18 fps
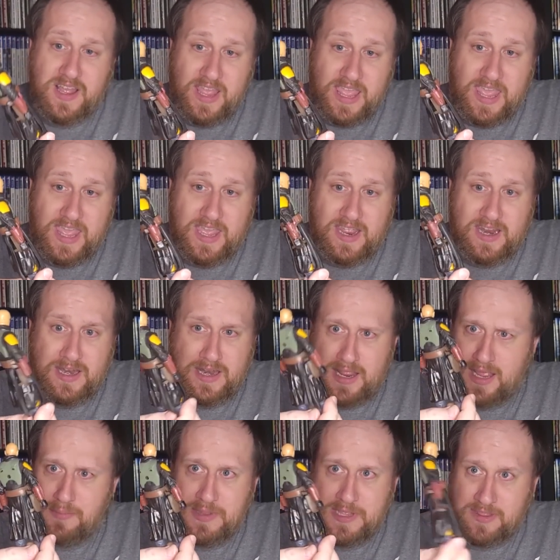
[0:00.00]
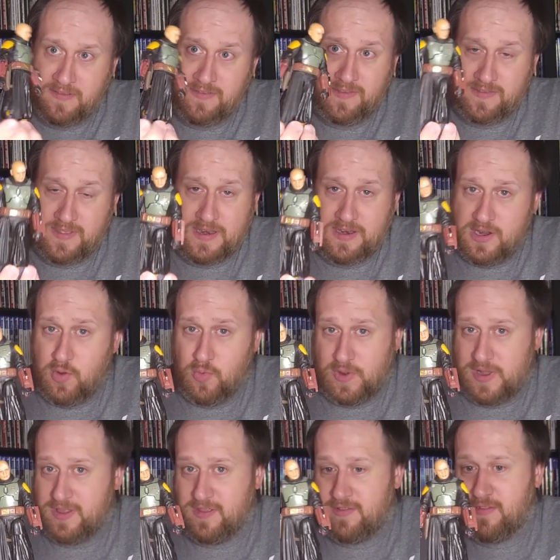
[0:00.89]
And, I mean, this is a new
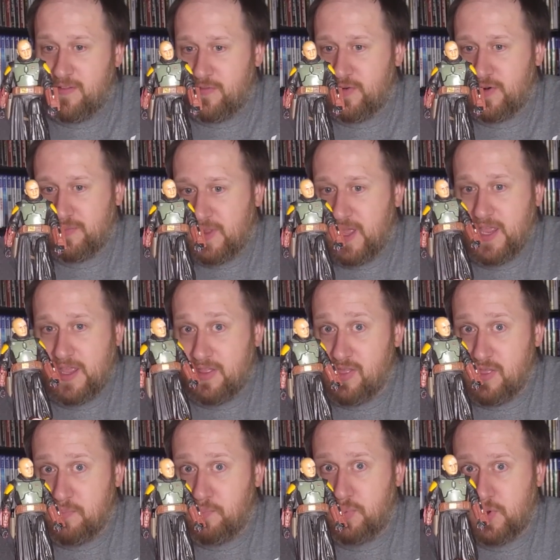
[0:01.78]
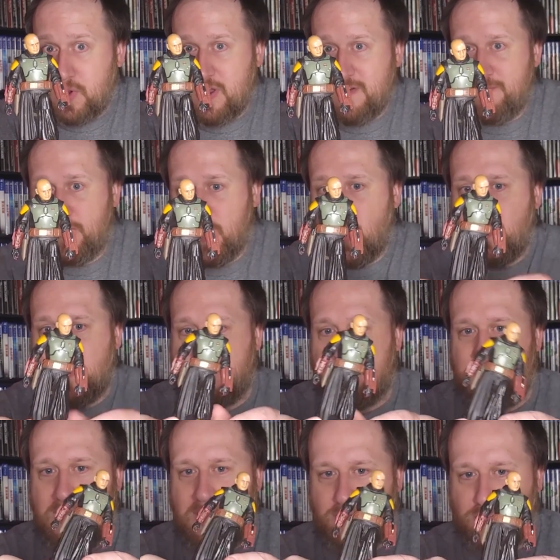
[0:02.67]
one. This is from, like, the Book of Boba
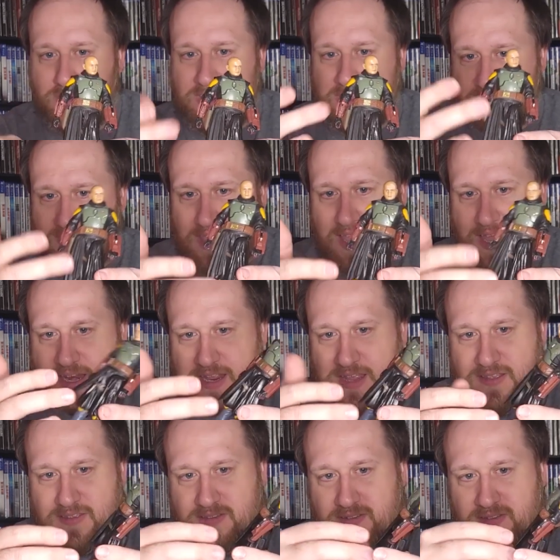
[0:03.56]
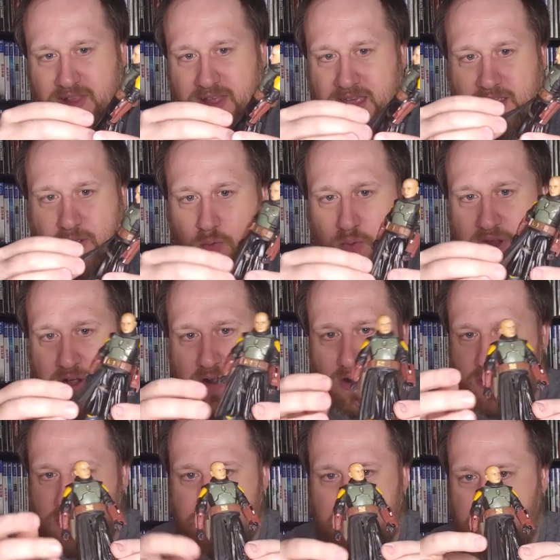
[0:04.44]
Fett, when he's got his, like,
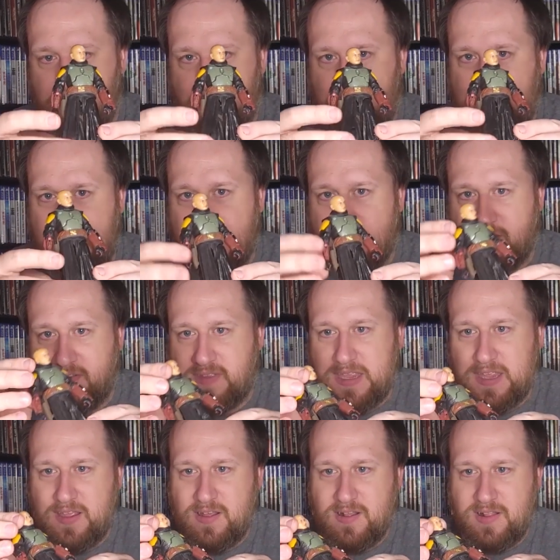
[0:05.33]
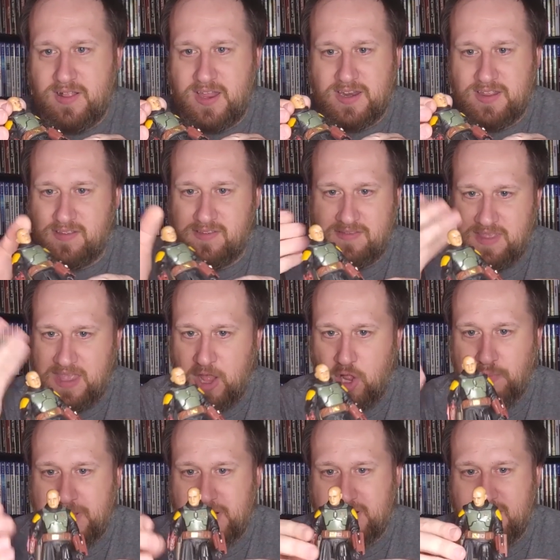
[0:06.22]
weird pants deal, and he's
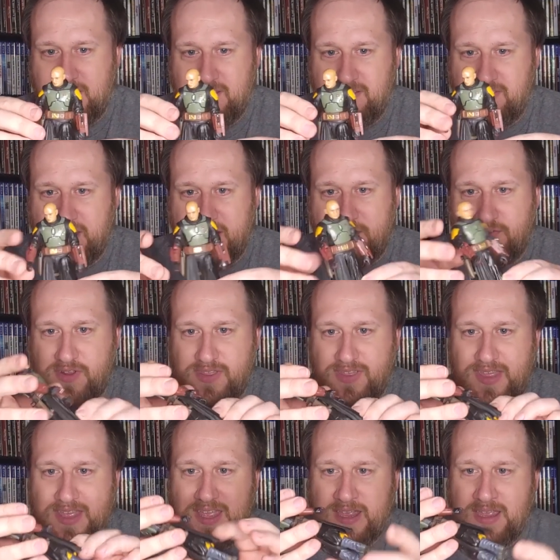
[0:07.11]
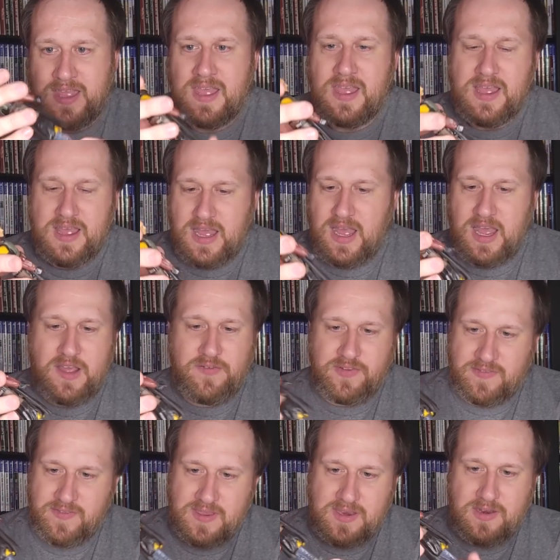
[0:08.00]
helmetless and everything.
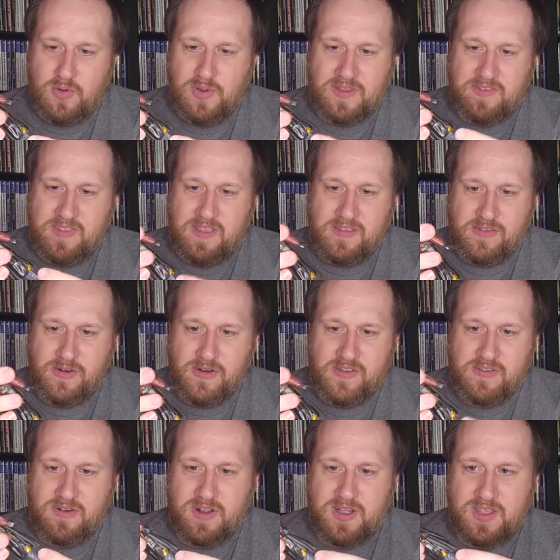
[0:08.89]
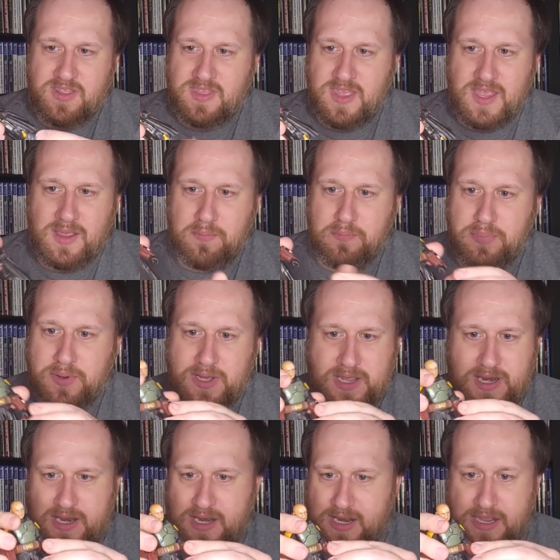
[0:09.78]
Obviously, no accessories or anything,
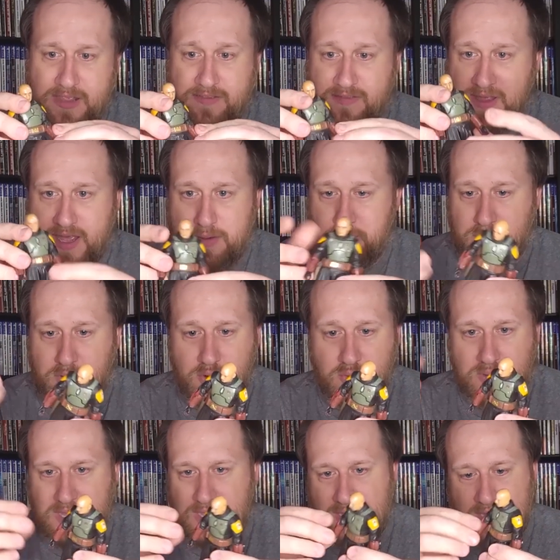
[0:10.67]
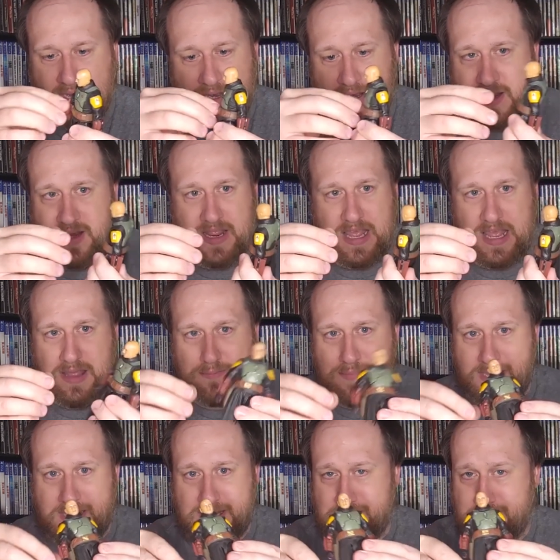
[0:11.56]
but he's not broken. I
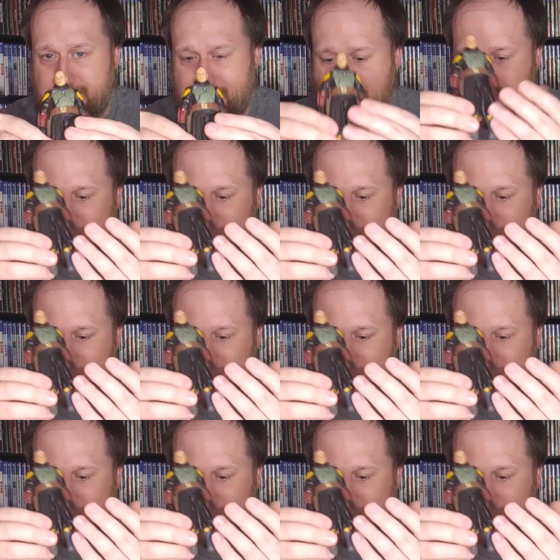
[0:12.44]
mean,